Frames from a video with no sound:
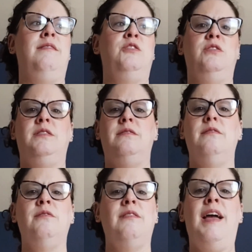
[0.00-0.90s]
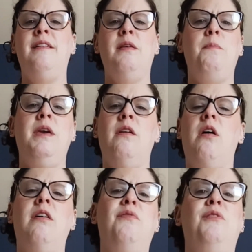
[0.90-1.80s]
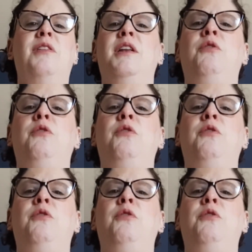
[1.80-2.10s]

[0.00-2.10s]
just ends up being awful and